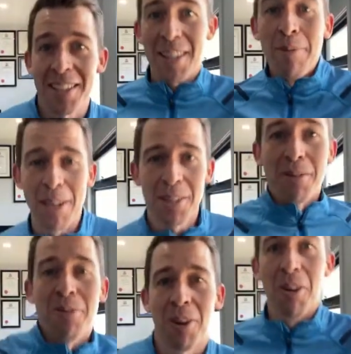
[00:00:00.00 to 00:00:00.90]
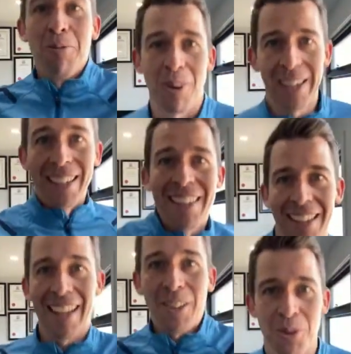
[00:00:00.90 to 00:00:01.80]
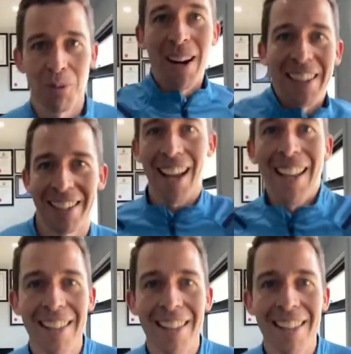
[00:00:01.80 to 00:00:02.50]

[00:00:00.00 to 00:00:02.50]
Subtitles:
minutes of running, outdoor running a day,